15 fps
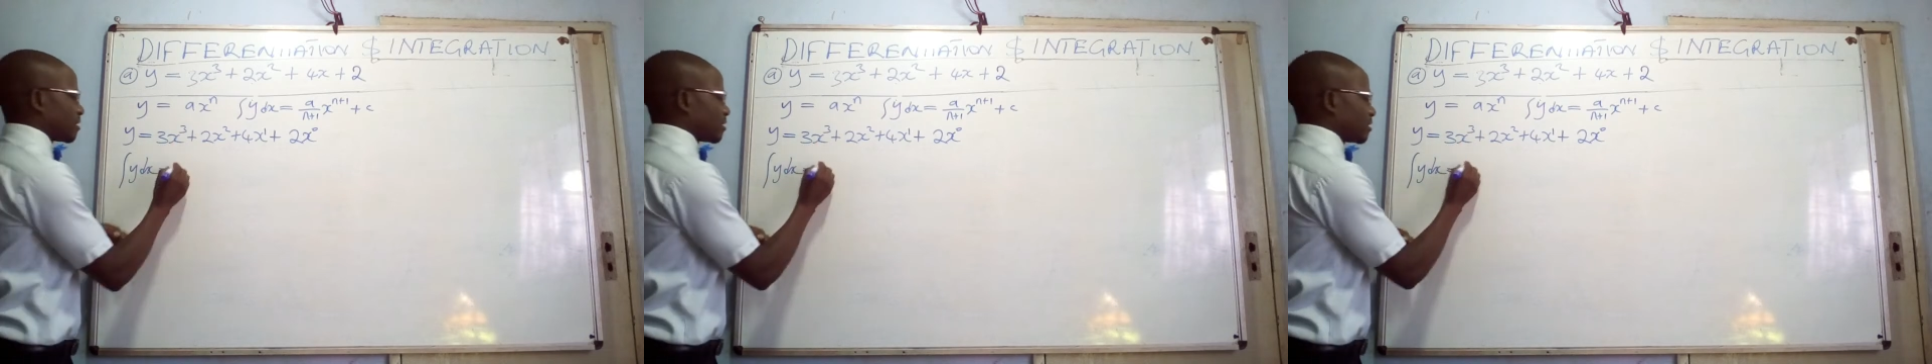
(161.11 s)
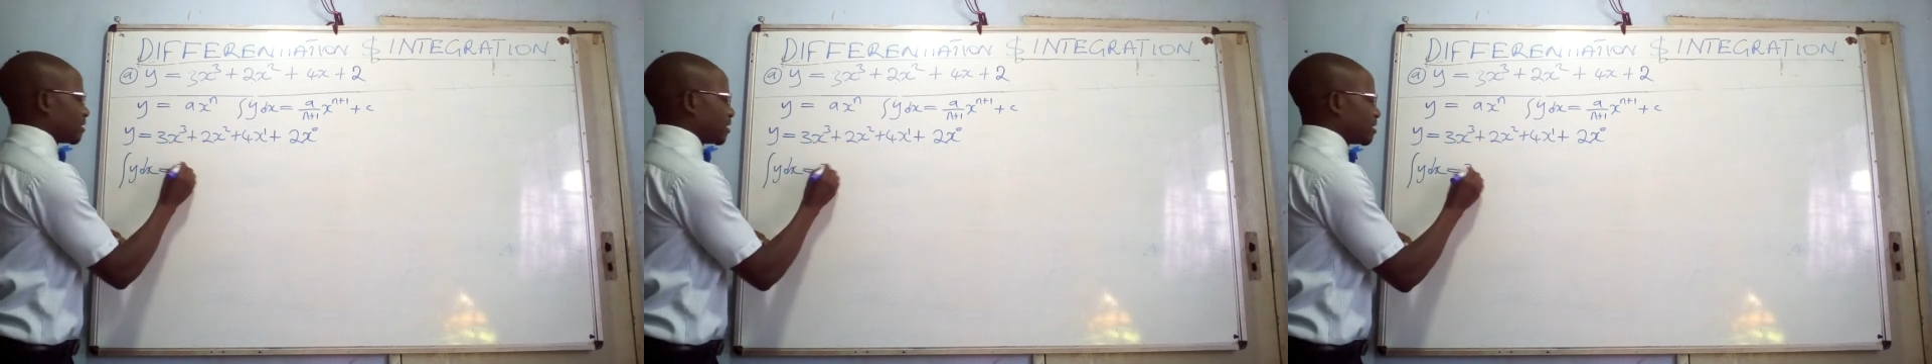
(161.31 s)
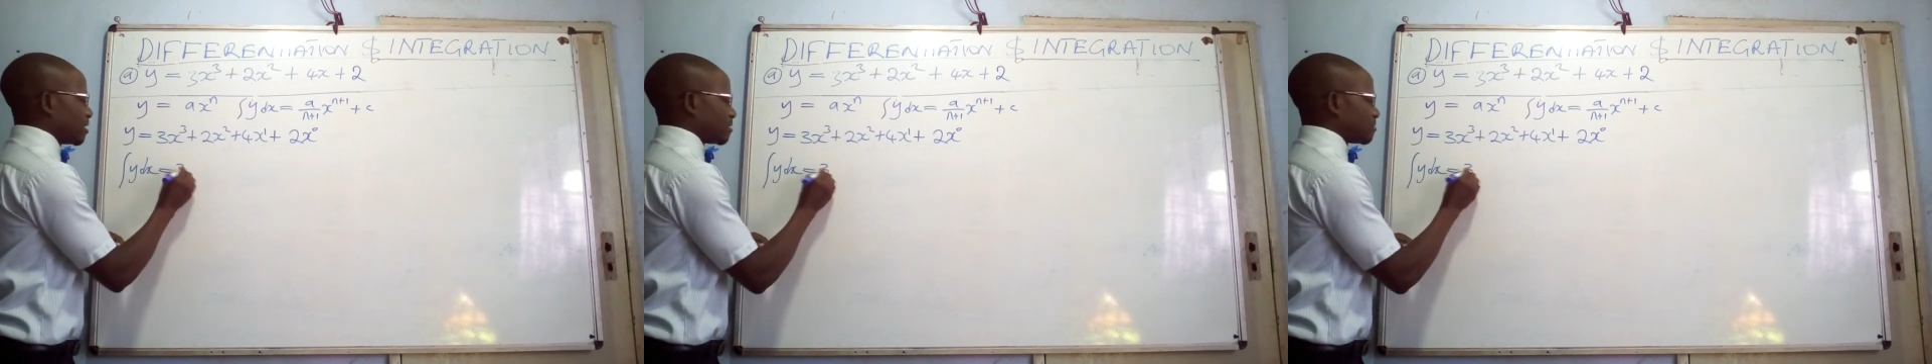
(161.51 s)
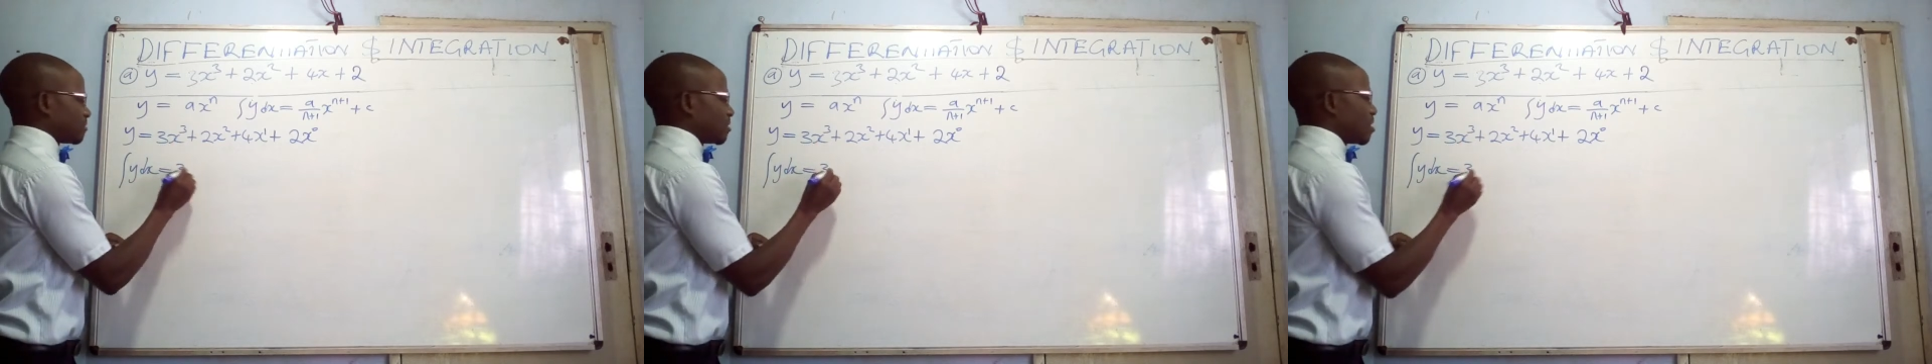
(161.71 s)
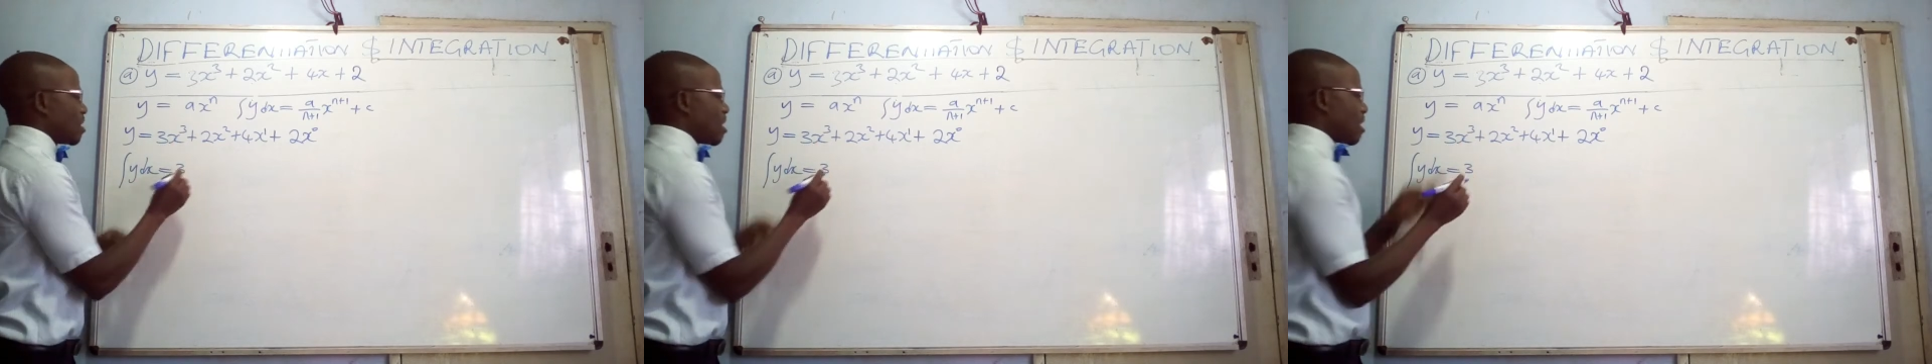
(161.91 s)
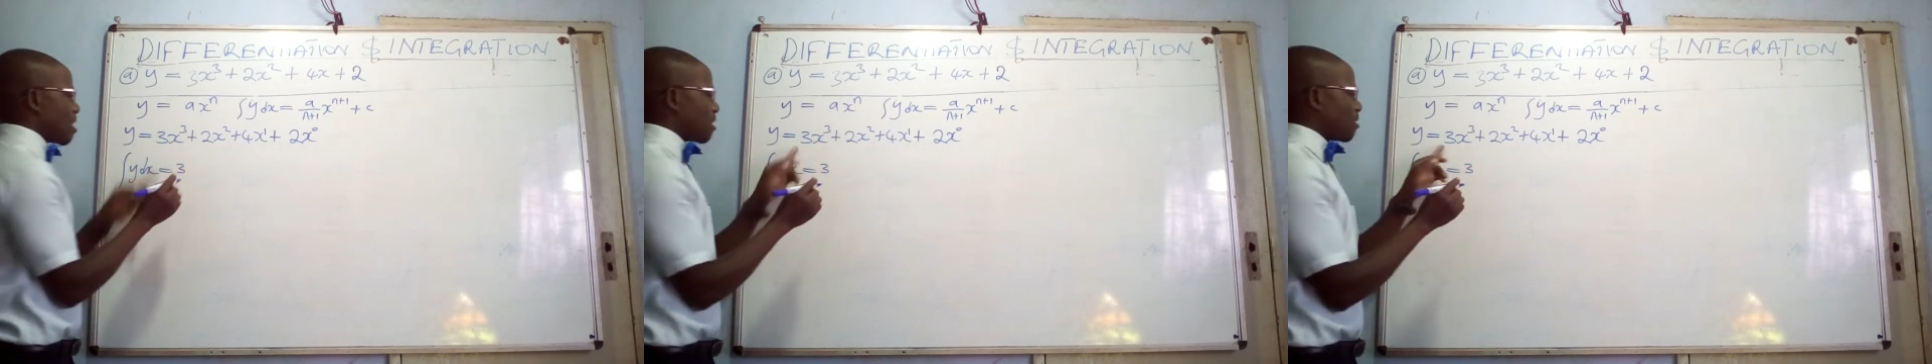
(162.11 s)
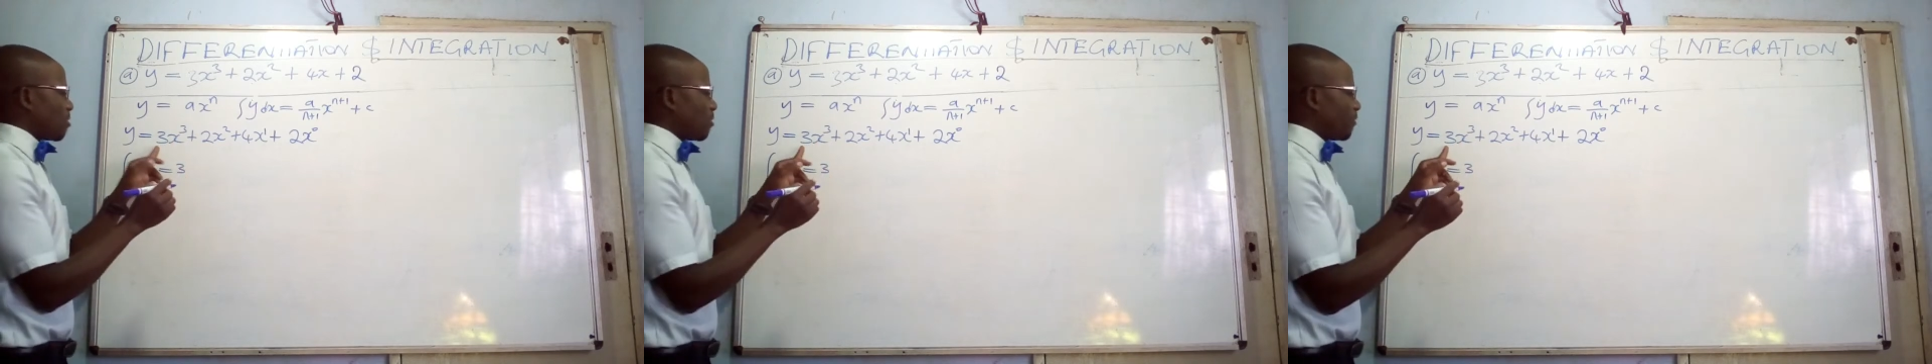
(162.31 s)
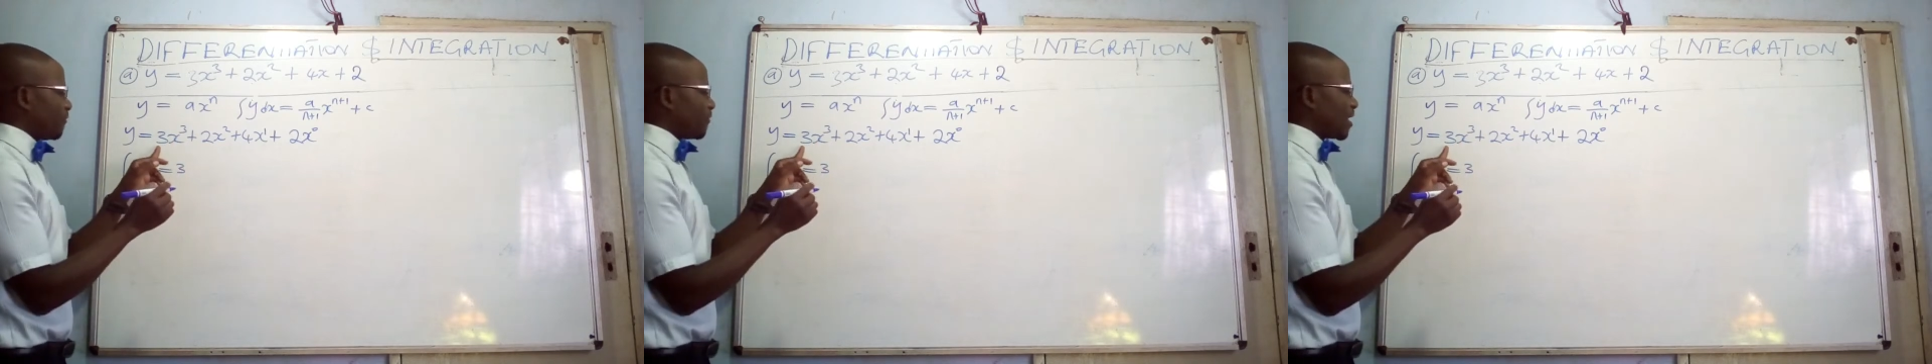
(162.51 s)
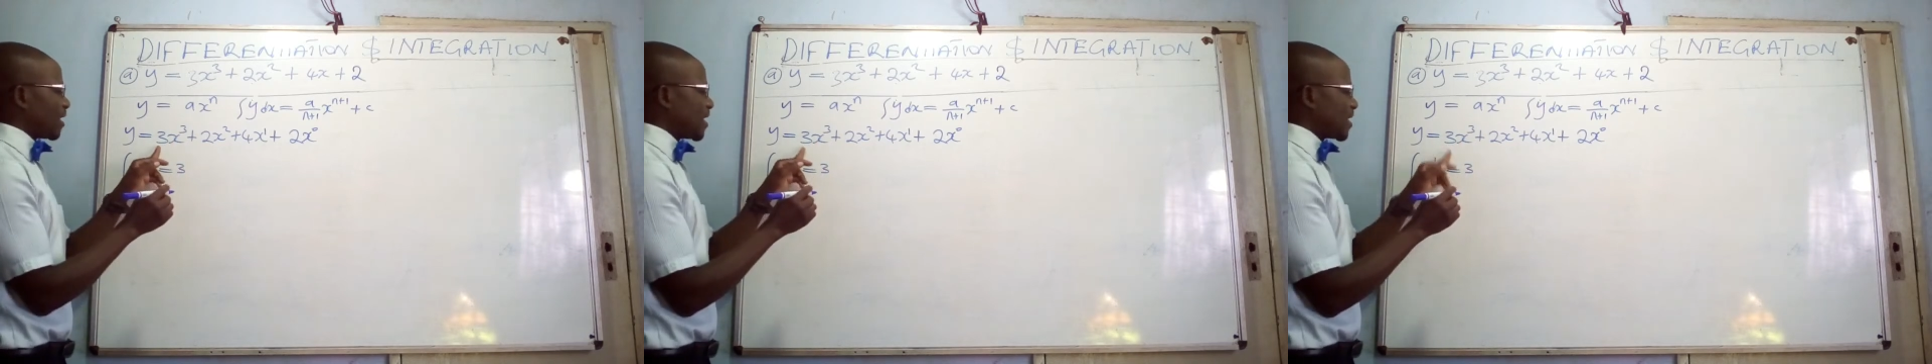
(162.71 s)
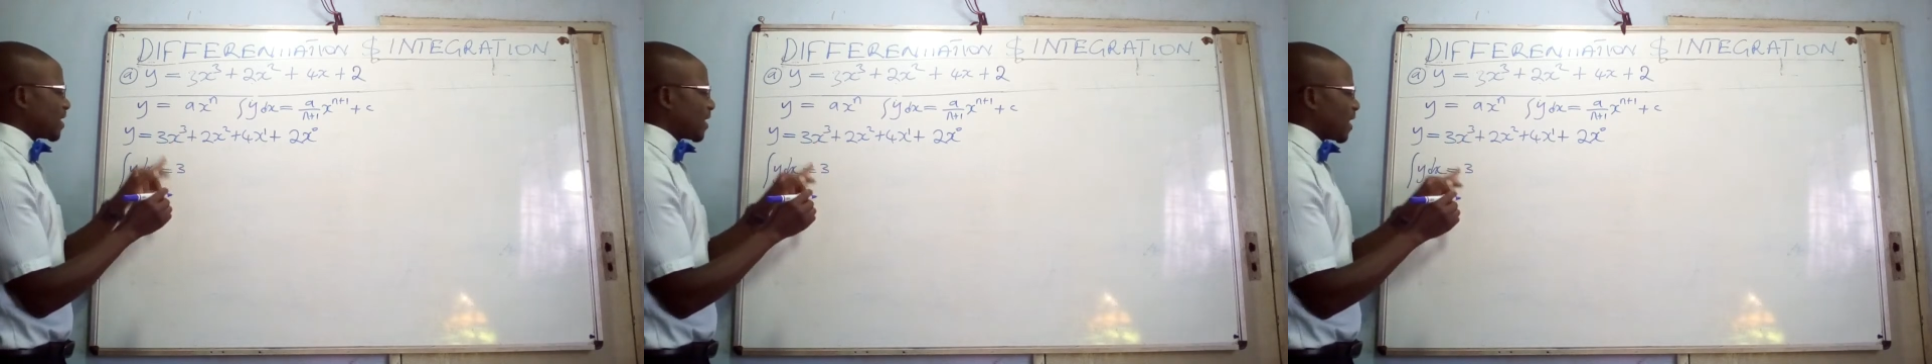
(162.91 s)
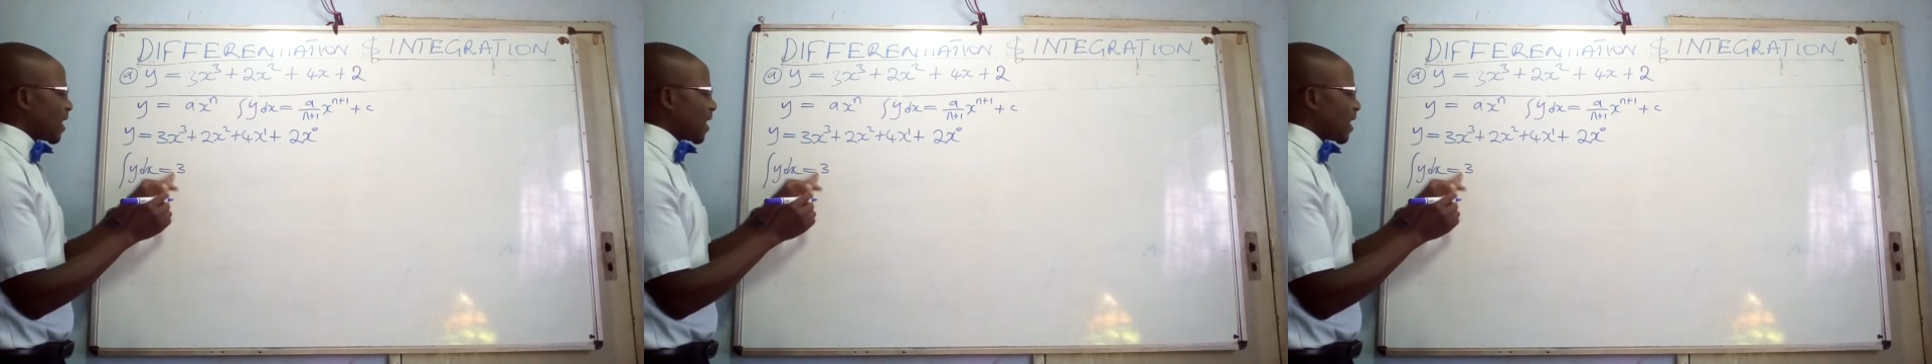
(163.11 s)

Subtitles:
3 over